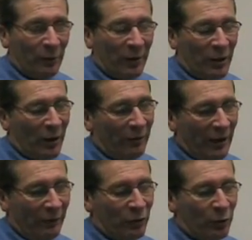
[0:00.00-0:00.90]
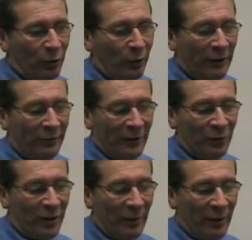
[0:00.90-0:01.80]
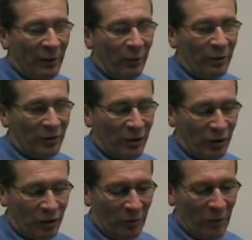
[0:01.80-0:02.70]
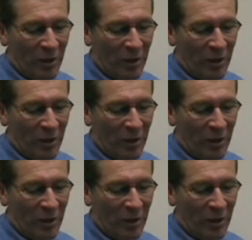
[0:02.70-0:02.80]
But every school and every district's got to make their own decisions.